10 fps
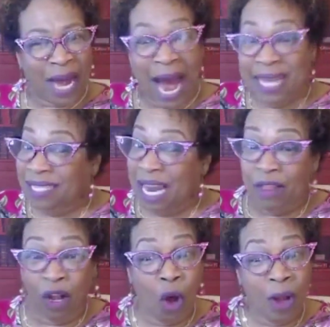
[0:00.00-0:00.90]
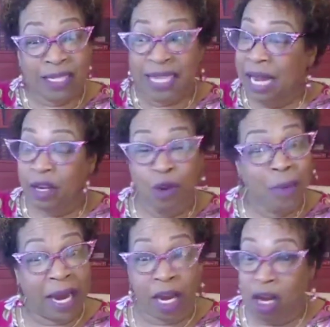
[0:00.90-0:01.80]
I say the Lord said, you
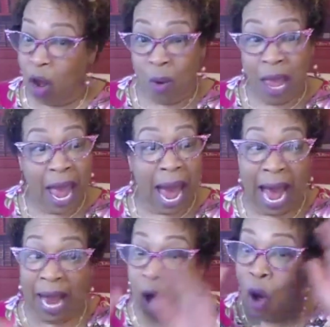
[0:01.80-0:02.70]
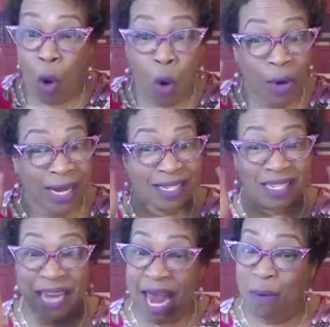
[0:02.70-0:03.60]
better know. I only
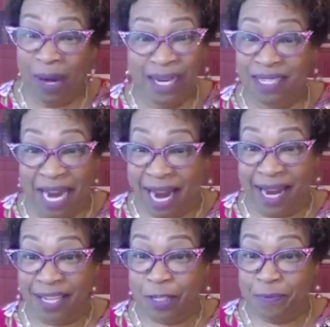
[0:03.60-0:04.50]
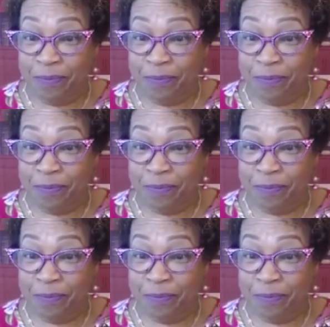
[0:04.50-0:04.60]
say what he says.